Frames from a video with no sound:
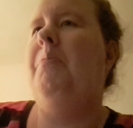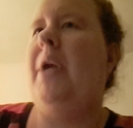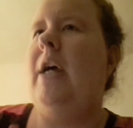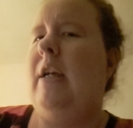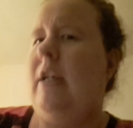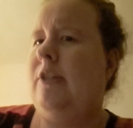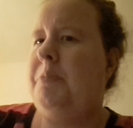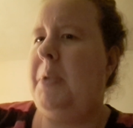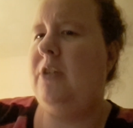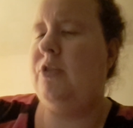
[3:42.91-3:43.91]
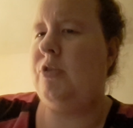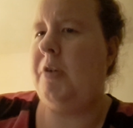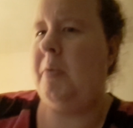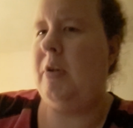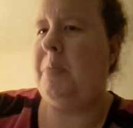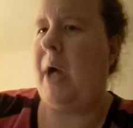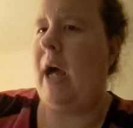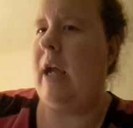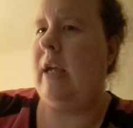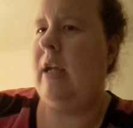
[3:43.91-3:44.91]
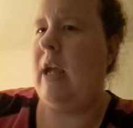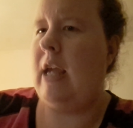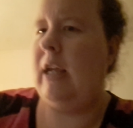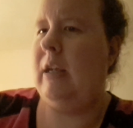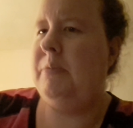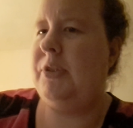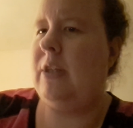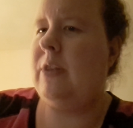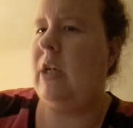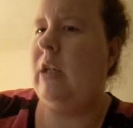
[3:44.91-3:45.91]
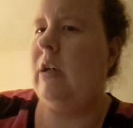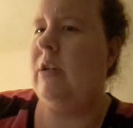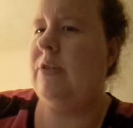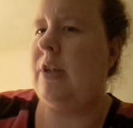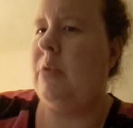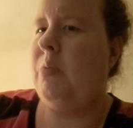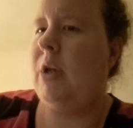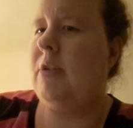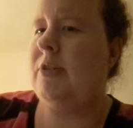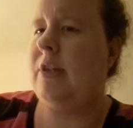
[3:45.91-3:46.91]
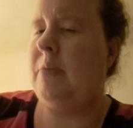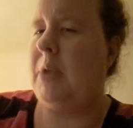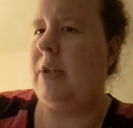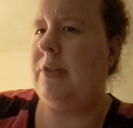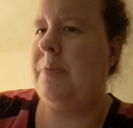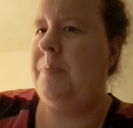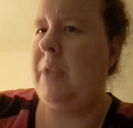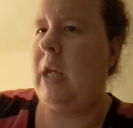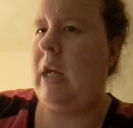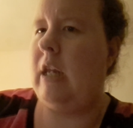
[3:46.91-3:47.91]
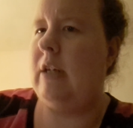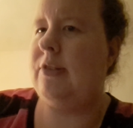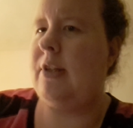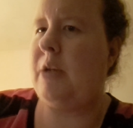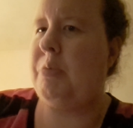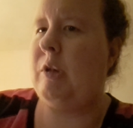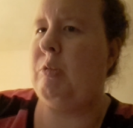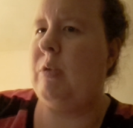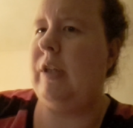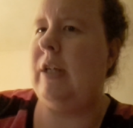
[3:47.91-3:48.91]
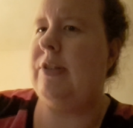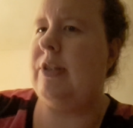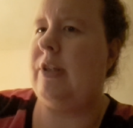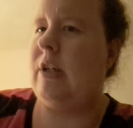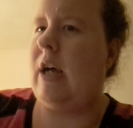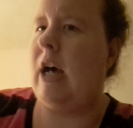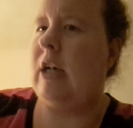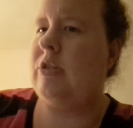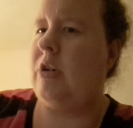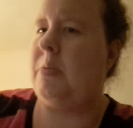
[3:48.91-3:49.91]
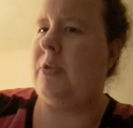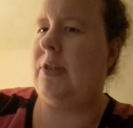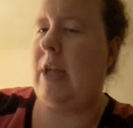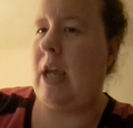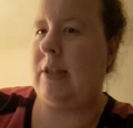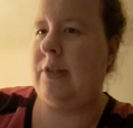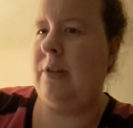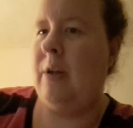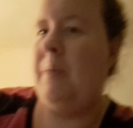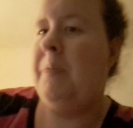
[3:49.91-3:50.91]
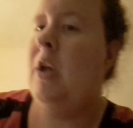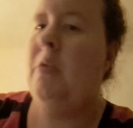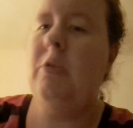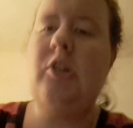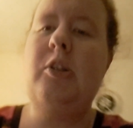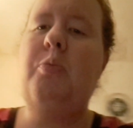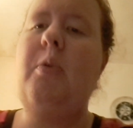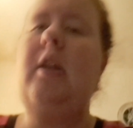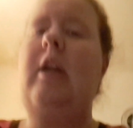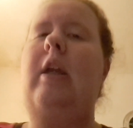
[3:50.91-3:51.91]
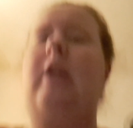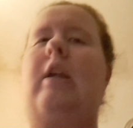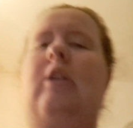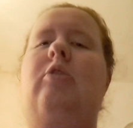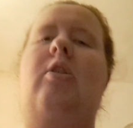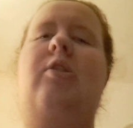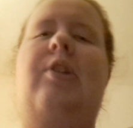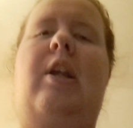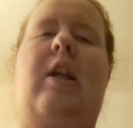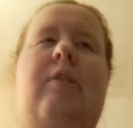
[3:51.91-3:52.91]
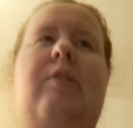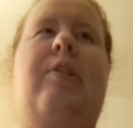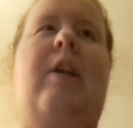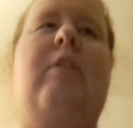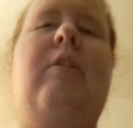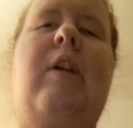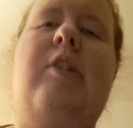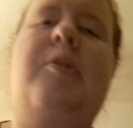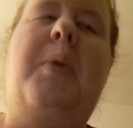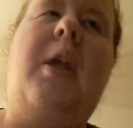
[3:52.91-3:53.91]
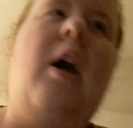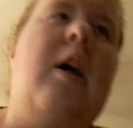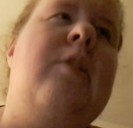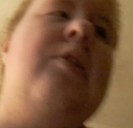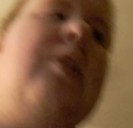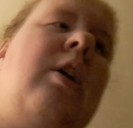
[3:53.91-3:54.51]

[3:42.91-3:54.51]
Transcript: But it's being distributed by AMC Theaters and Regal Cinemas. And it's not going to be released until October 6th. Which is really interesting, to say the least, because